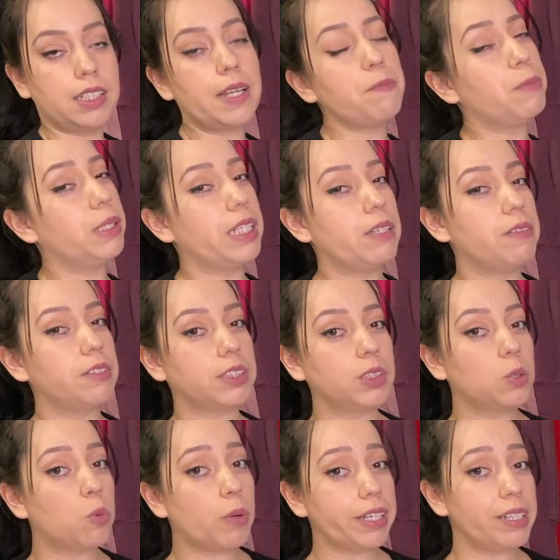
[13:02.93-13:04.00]
I believe they were
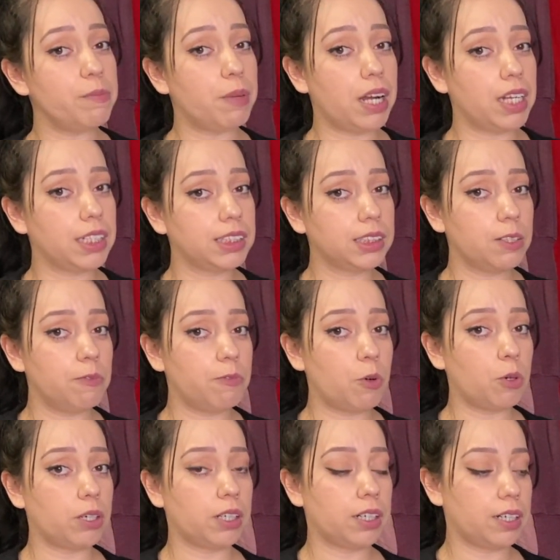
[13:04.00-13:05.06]
20 bucks
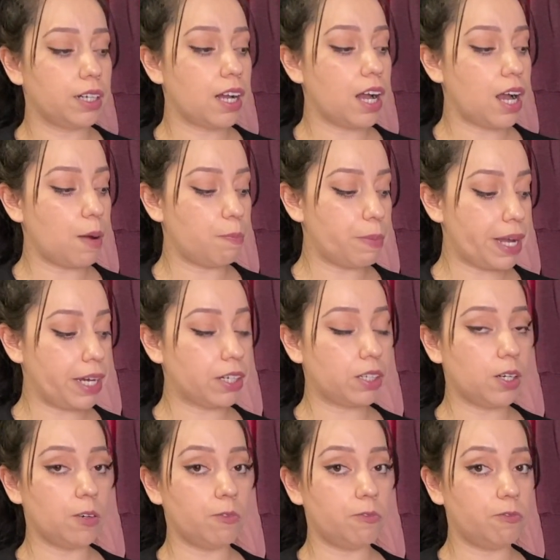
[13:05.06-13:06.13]
for a pair
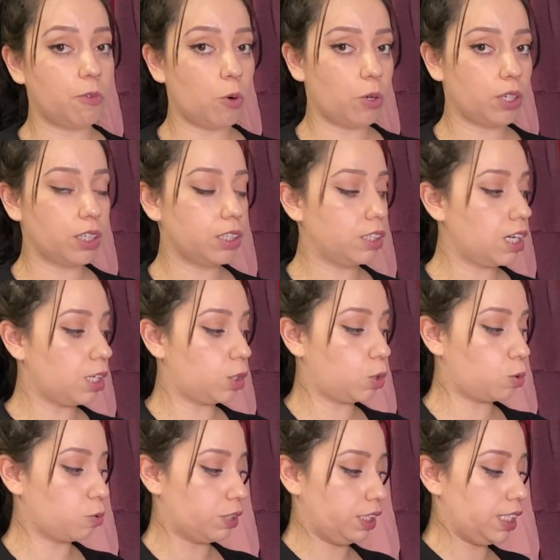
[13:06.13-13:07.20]
of 4
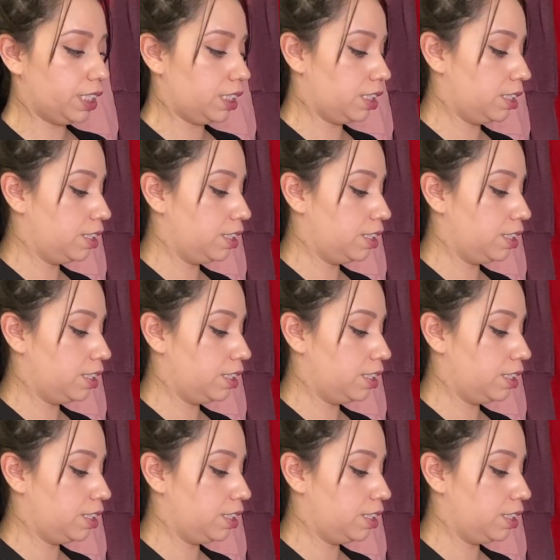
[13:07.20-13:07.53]
acrylic